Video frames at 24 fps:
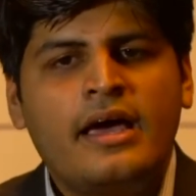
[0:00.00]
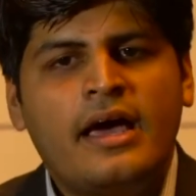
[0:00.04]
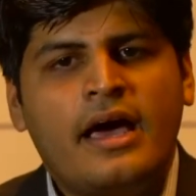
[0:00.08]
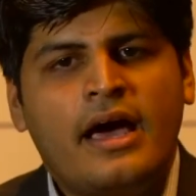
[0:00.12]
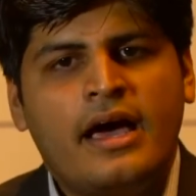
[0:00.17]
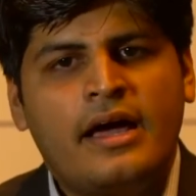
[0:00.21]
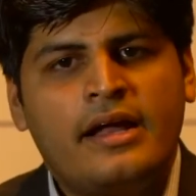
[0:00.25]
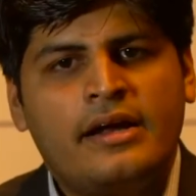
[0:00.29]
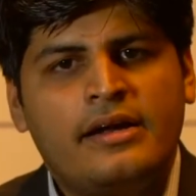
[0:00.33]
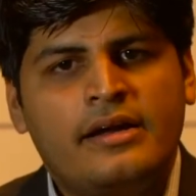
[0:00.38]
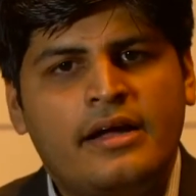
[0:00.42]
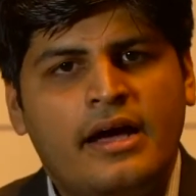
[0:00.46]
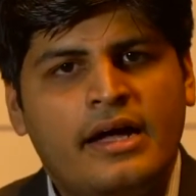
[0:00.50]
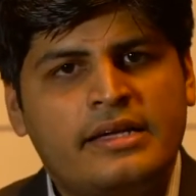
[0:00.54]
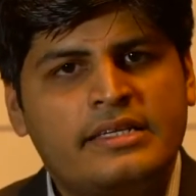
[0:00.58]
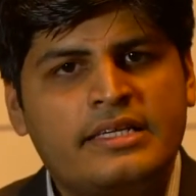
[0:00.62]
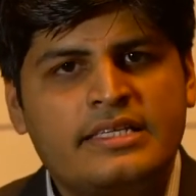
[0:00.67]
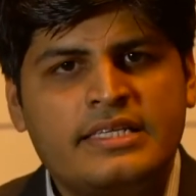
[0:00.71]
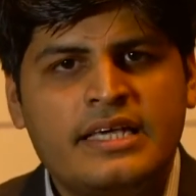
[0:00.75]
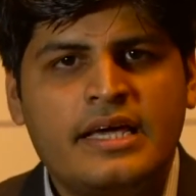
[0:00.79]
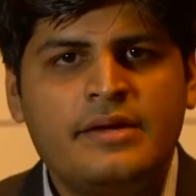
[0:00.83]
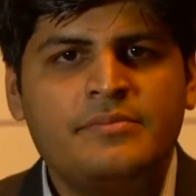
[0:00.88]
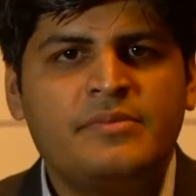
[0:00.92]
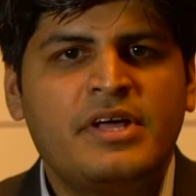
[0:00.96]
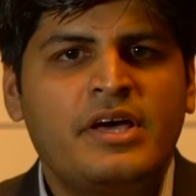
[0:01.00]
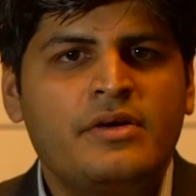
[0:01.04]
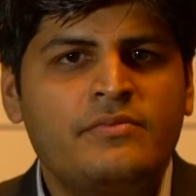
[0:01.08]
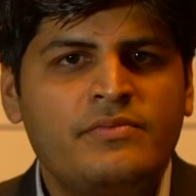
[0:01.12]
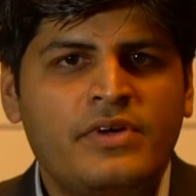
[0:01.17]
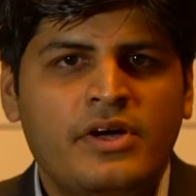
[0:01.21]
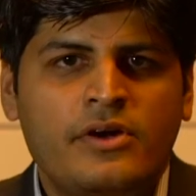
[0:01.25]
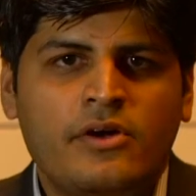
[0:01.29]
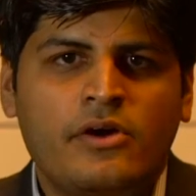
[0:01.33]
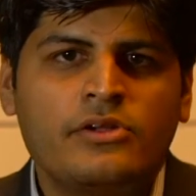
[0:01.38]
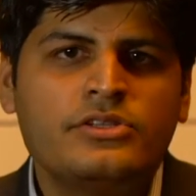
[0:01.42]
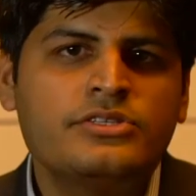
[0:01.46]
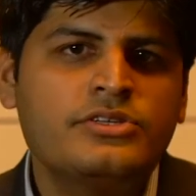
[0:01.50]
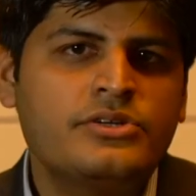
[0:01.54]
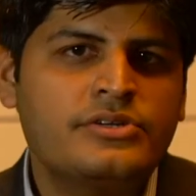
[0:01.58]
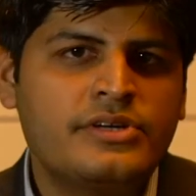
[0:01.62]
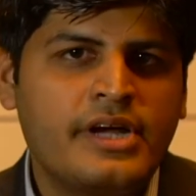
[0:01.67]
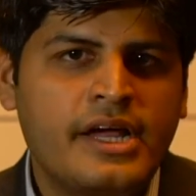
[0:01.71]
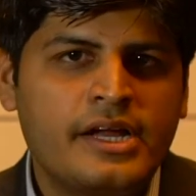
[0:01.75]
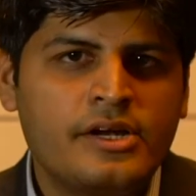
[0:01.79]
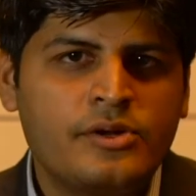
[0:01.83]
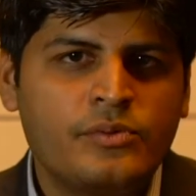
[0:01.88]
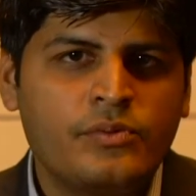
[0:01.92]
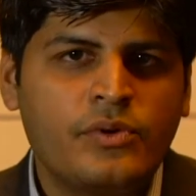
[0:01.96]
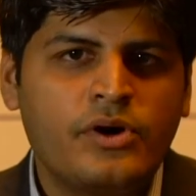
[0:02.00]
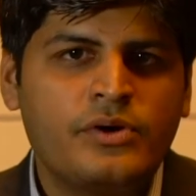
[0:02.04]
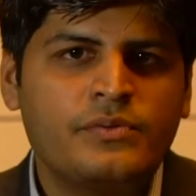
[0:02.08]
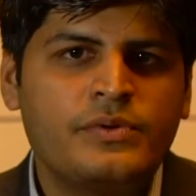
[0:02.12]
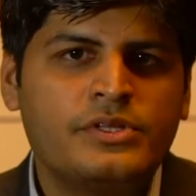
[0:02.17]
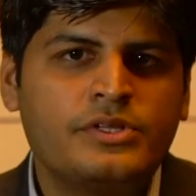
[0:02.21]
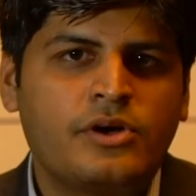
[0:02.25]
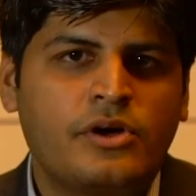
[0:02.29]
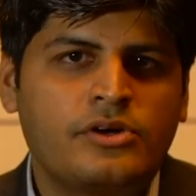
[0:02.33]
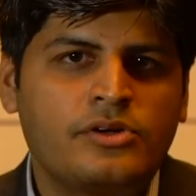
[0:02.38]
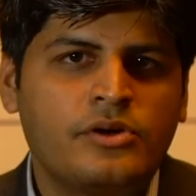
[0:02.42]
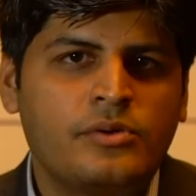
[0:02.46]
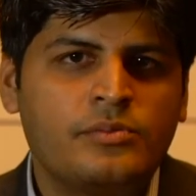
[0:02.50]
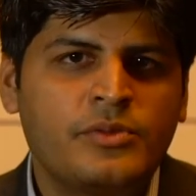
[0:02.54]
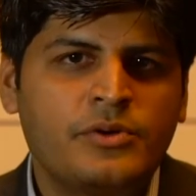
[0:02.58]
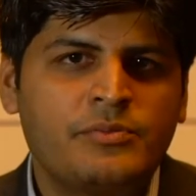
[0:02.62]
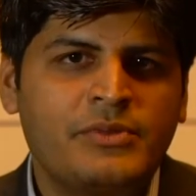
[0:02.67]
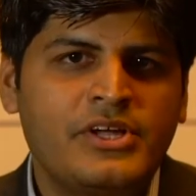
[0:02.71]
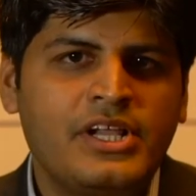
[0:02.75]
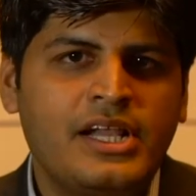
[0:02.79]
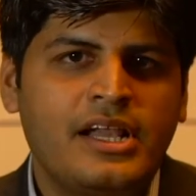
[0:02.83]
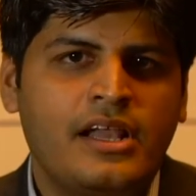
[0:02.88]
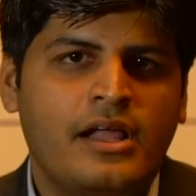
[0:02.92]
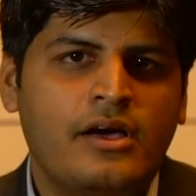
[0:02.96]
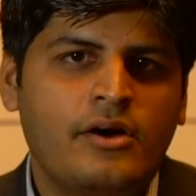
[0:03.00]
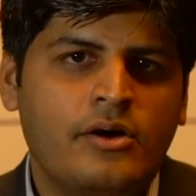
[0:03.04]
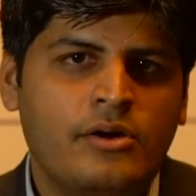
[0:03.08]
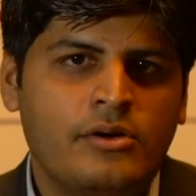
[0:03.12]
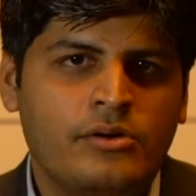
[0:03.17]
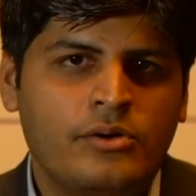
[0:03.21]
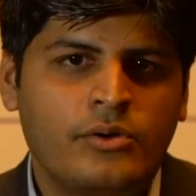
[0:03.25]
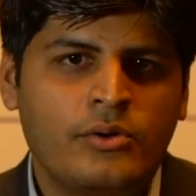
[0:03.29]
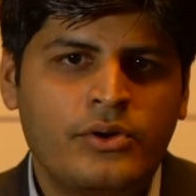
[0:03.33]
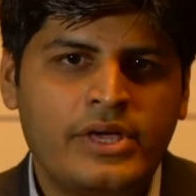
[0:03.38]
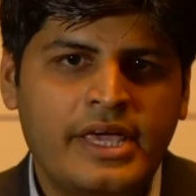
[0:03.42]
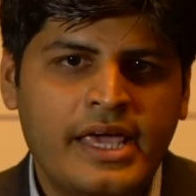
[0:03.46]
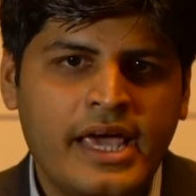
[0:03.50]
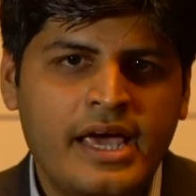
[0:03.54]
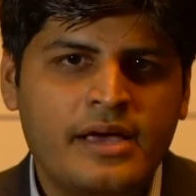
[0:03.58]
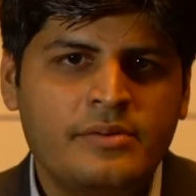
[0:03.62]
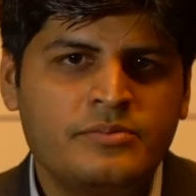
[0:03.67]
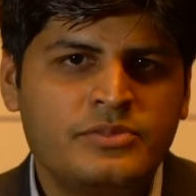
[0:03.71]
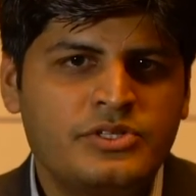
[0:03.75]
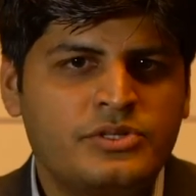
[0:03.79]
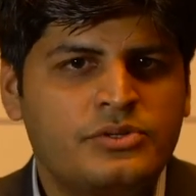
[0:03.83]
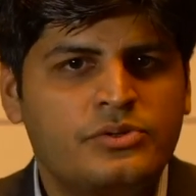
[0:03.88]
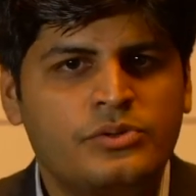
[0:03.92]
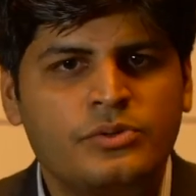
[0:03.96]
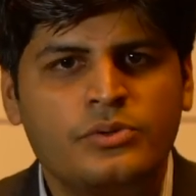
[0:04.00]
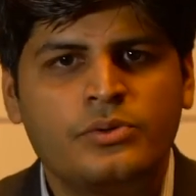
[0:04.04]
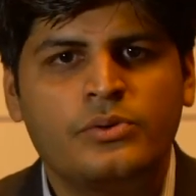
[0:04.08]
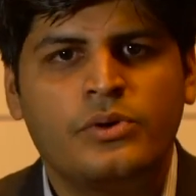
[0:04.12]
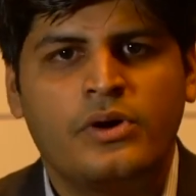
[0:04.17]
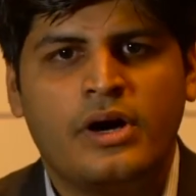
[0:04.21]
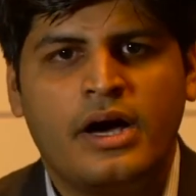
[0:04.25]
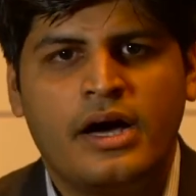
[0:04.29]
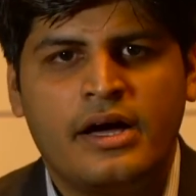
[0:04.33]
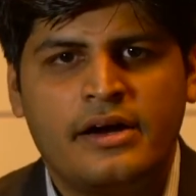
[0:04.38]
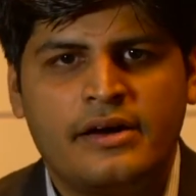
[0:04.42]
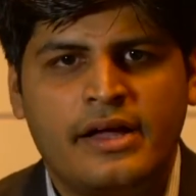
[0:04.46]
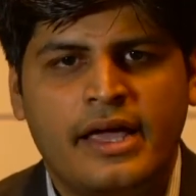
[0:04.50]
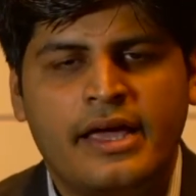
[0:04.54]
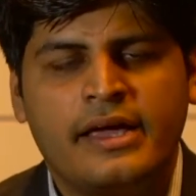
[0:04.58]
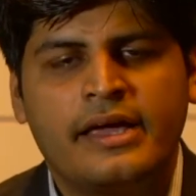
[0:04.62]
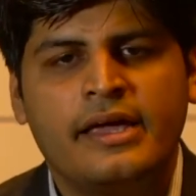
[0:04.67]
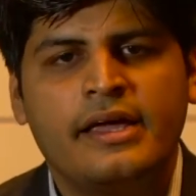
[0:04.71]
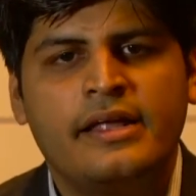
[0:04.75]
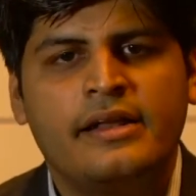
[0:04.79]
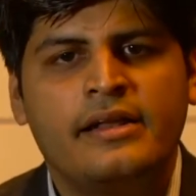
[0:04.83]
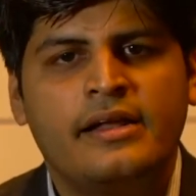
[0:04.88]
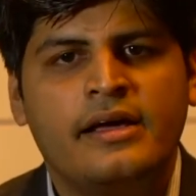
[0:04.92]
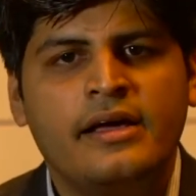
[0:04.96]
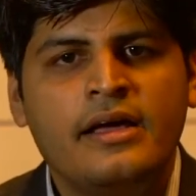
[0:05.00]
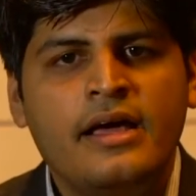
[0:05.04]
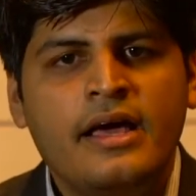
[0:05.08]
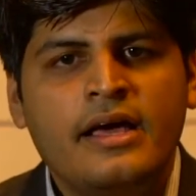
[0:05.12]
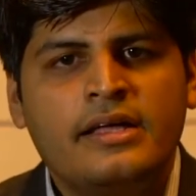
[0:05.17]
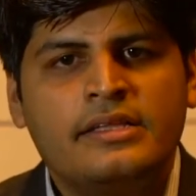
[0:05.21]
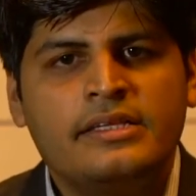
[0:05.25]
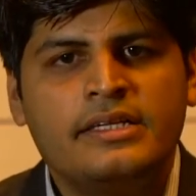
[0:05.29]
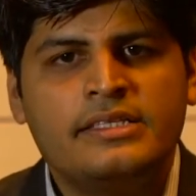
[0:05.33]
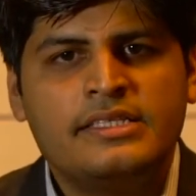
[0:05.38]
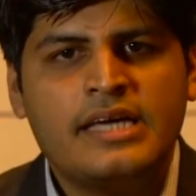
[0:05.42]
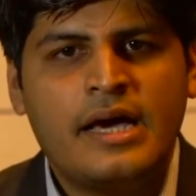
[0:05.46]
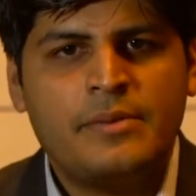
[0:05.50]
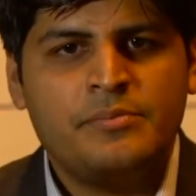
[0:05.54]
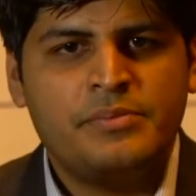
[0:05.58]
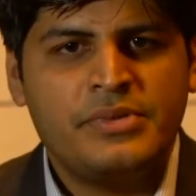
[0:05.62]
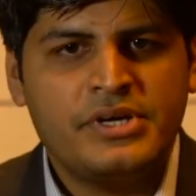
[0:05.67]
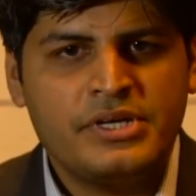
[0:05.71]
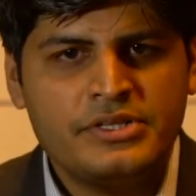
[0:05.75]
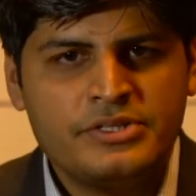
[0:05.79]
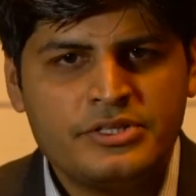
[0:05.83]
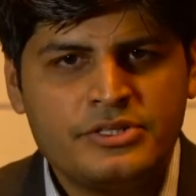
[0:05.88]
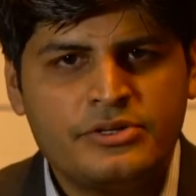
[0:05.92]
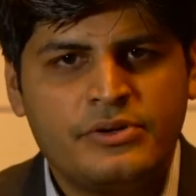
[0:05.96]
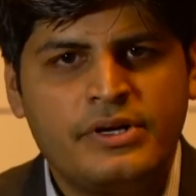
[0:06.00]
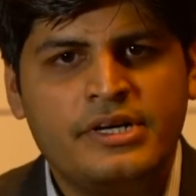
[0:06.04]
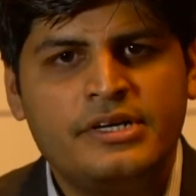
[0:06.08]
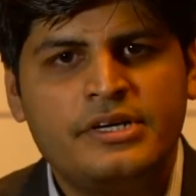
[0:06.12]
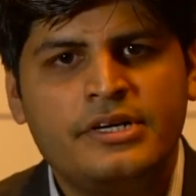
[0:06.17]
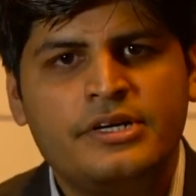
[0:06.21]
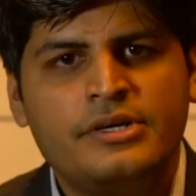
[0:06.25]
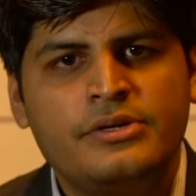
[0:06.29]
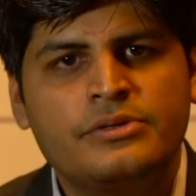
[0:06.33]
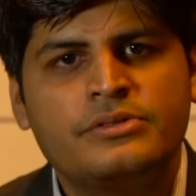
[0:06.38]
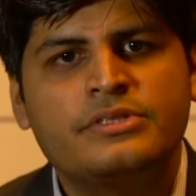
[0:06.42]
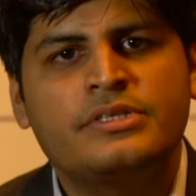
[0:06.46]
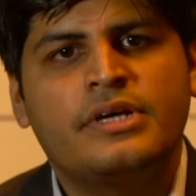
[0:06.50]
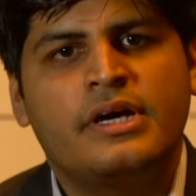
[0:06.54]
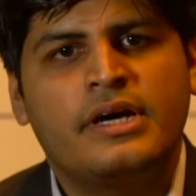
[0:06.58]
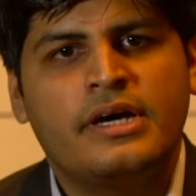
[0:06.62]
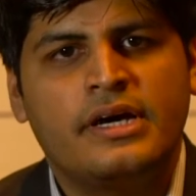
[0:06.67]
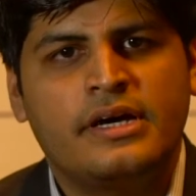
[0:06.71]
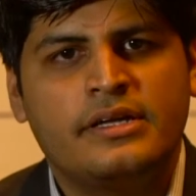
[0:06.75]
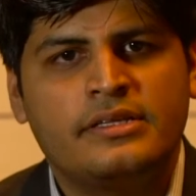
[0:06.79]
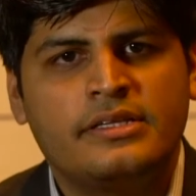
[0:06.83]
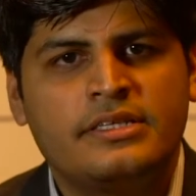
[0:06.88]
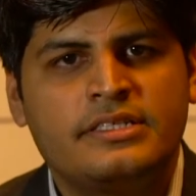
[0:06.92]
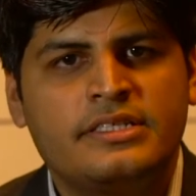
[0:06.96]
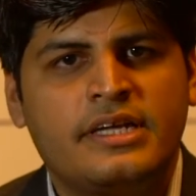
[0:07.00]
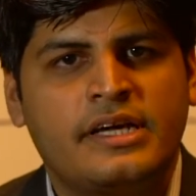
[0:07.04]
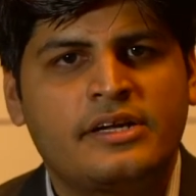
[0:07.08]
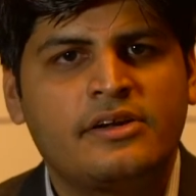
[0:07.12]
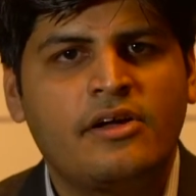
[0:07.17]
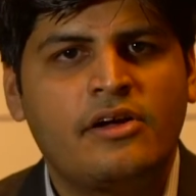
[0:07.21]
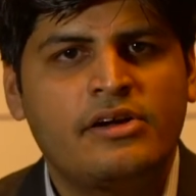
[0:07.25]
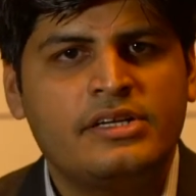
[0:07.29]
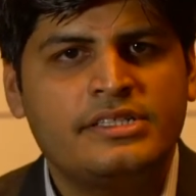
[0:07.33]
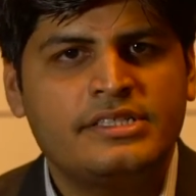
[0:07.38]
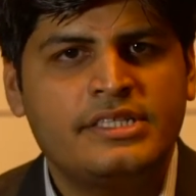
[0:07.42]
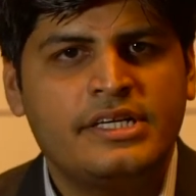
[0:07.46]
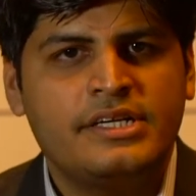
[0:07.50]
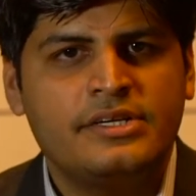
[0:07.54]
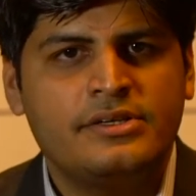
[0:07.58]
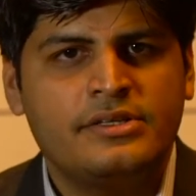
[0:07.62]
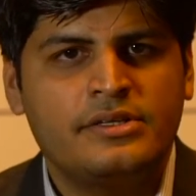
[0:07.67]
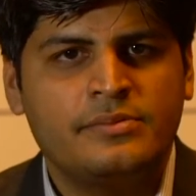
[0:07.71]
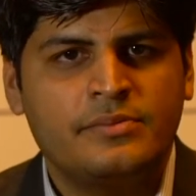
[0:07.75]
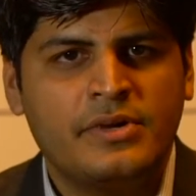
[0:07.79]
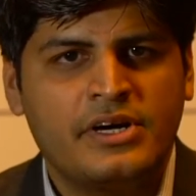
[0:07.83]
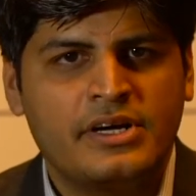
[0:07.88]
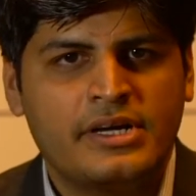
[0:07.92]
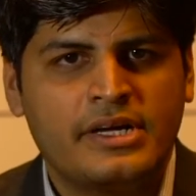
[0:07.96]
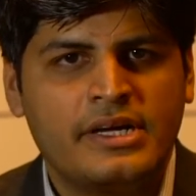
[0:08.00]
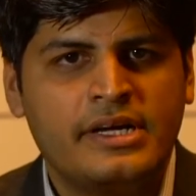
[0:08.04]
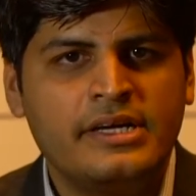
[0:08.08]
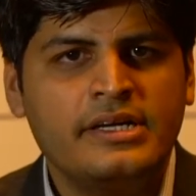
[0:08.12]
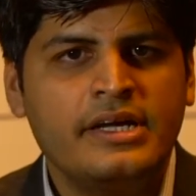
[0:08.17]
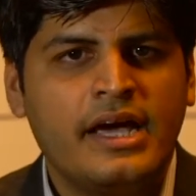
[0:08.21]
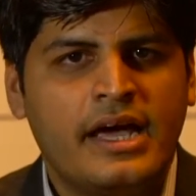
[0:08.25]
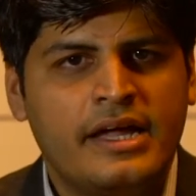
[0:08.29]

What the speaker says: And at the same time, we are also trying to work with automobile OEMs, who are again the champions to introduce this technology into the market,